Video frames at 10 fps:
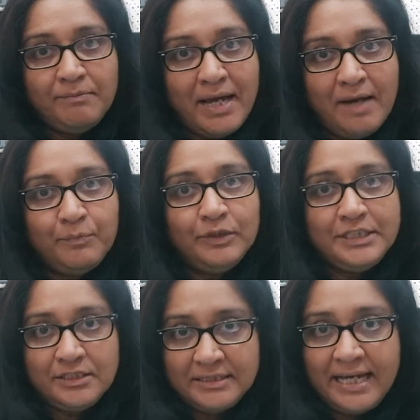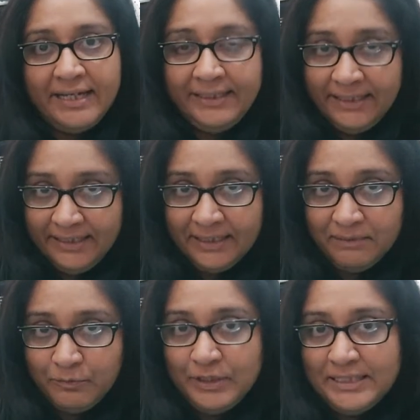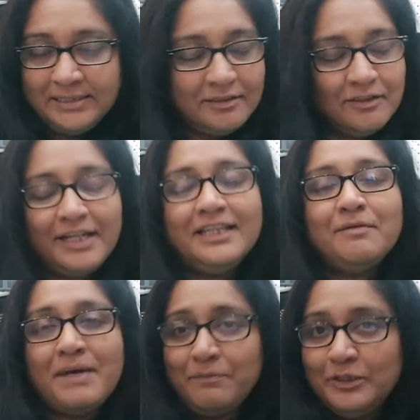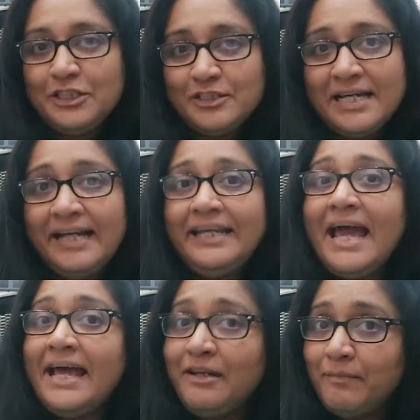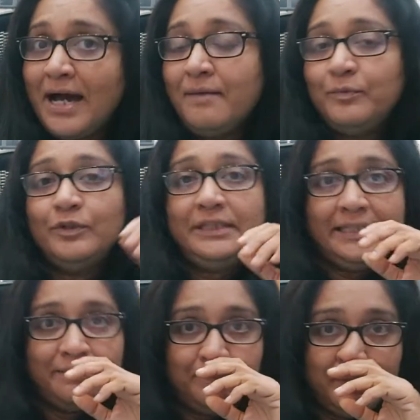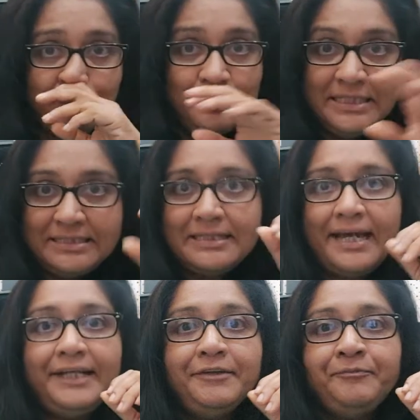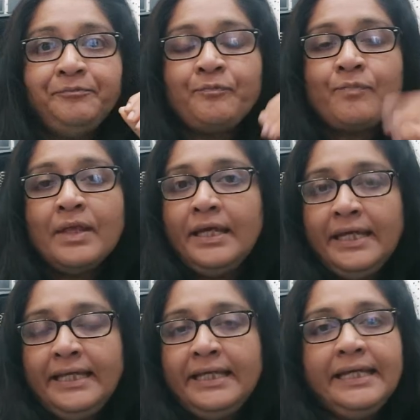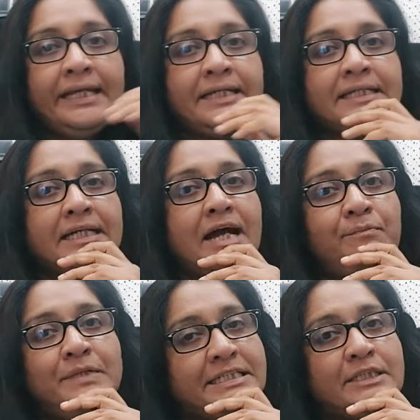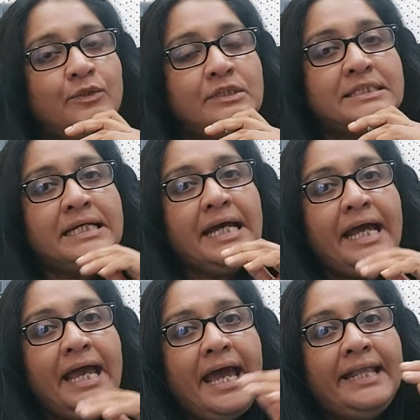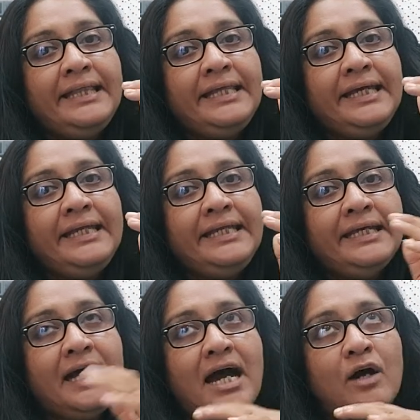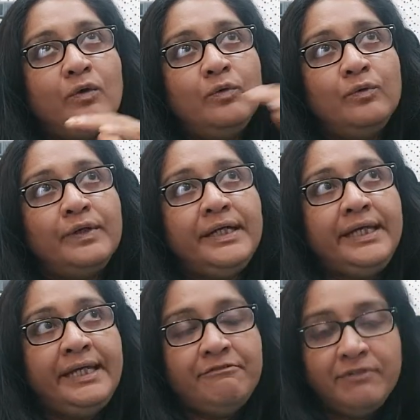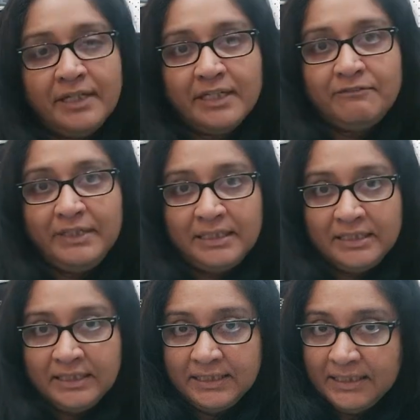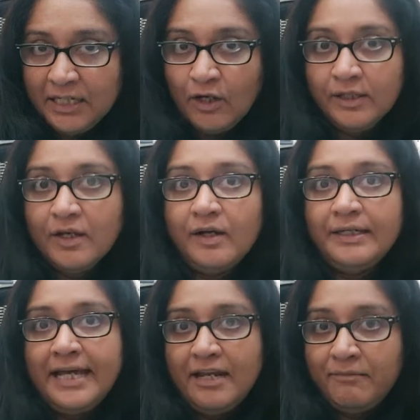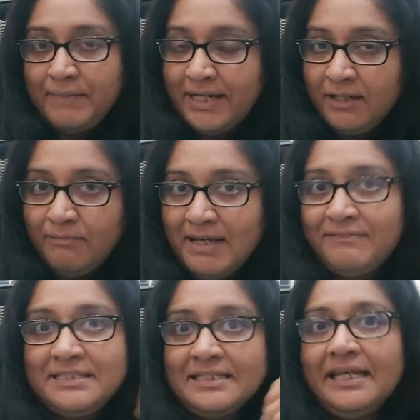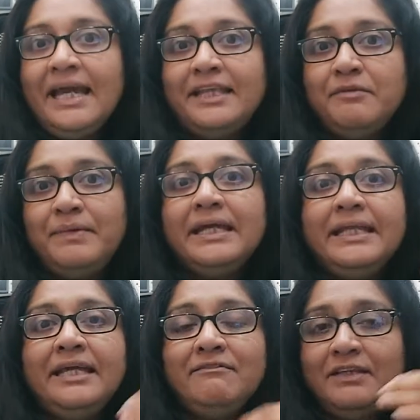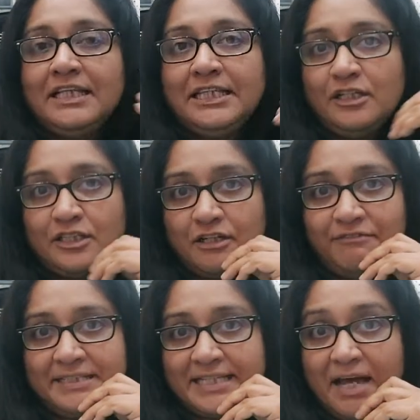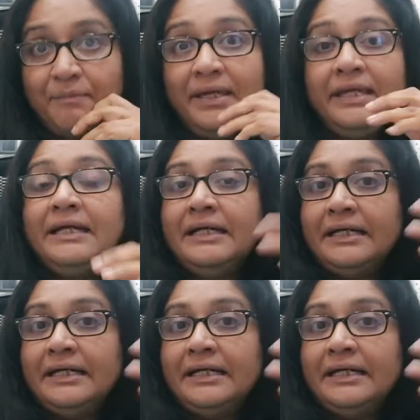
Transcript: the Mahabodhi Society, the Mahabodhi Society and Mahabodhi, the Buddhist side. He accomplished those. And then how he worked with Colonel Olcott and Madame Blavatsky at the beginning with the Theosophists coming